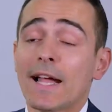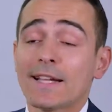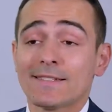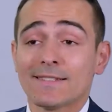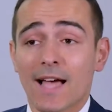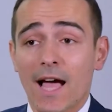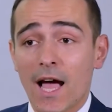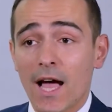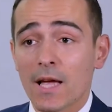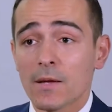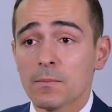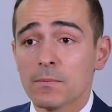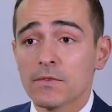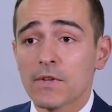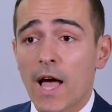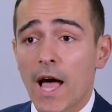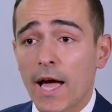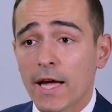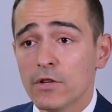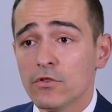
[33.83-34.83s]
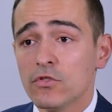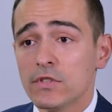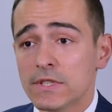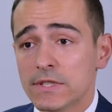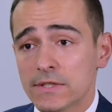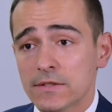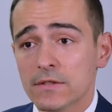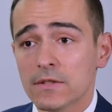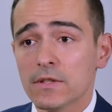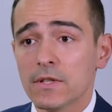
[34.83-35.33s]
at times,
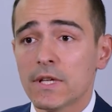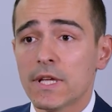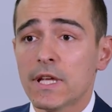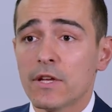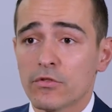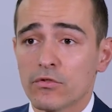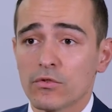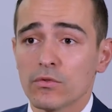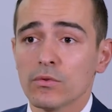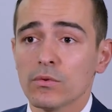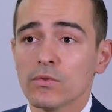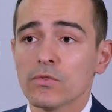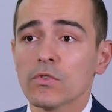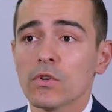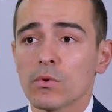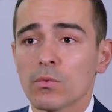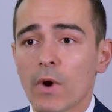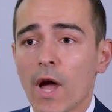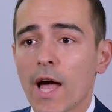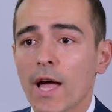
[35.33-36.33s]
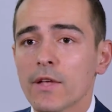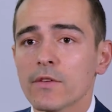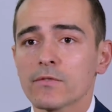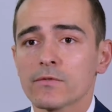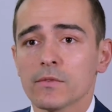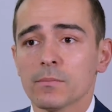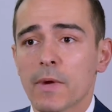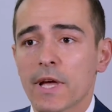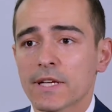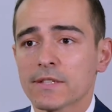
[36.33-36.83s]
hygiene issues arise
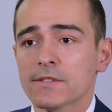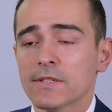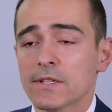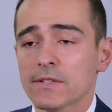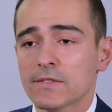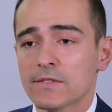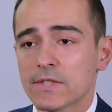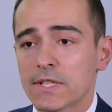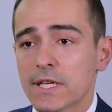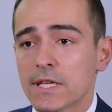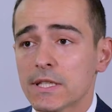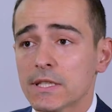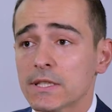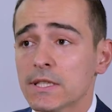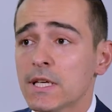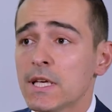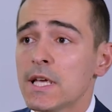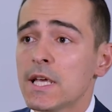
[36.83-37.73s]
from excess skin,